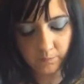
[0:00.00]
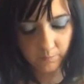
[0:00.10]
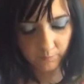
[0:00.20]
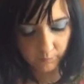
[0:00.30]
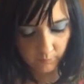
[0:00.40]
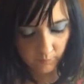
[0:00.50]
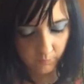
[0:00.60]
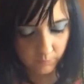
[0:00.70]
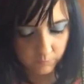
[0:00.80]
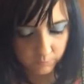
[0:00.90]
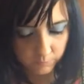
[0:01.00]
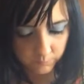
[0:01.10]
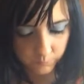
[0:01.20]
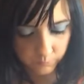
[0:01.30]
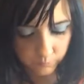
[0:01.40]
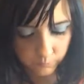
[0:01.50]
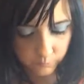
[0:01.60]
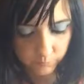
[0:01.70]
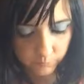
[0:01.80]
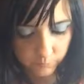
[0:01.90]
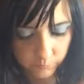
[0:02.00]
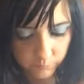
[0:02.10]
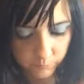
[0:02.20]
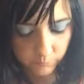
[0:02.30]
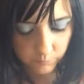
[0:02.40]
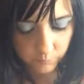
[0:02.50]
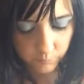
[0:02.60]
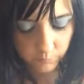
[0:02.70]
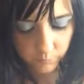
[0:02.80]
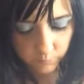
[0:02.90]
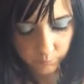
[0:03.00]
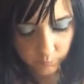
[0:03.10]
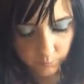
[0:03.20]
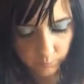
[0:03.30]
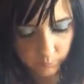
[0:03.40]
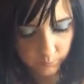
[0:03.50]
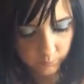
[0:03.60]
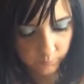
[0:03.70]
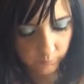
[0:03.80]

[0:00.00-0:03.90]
No one is speaking in this clip.